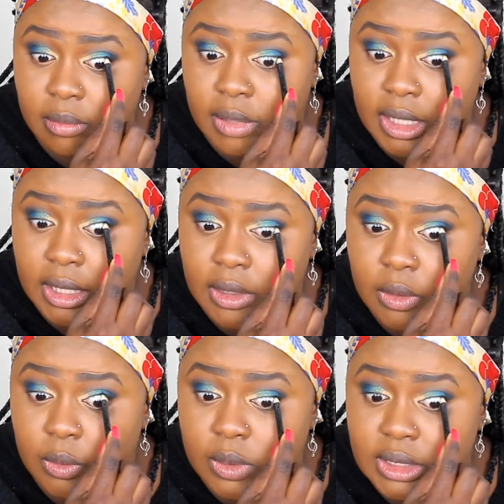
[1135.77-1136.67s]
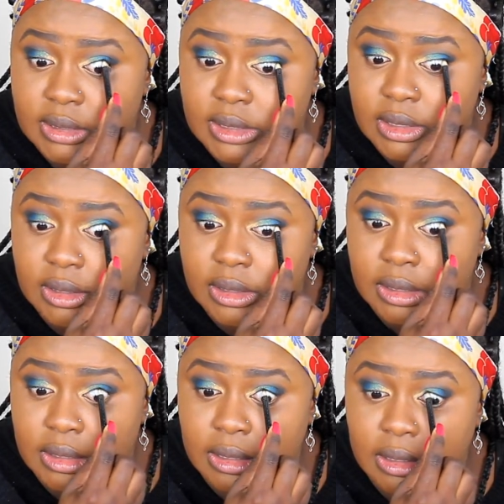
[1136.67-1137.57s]
making a noise and
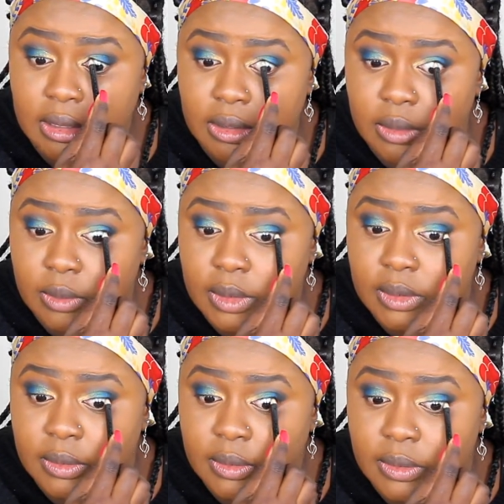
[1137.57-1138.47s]
oh well